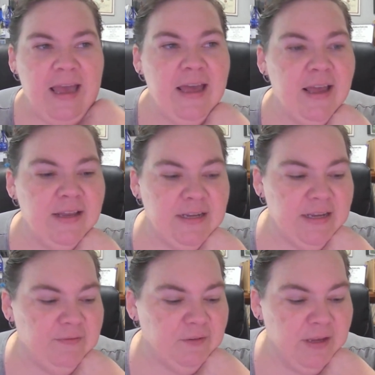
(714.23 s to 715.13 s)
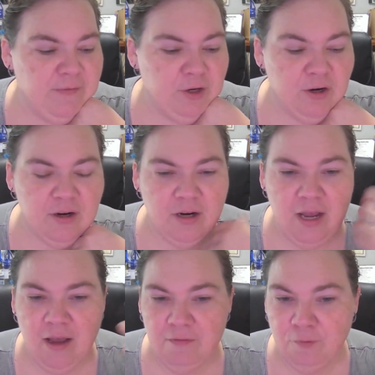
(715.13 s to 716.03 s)
And if you're
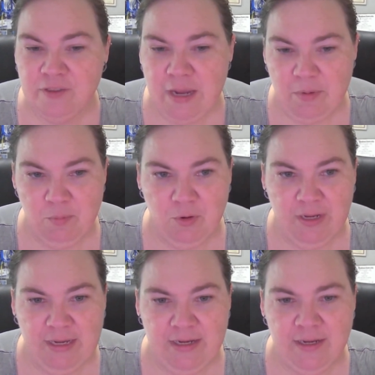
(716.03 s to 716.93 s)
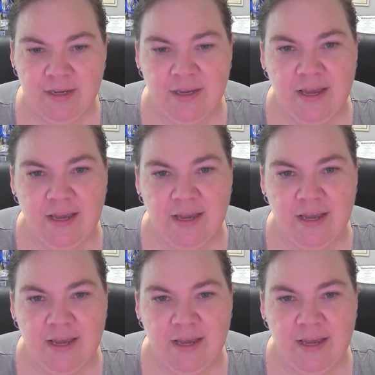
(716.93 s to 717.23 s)
a full-time employee,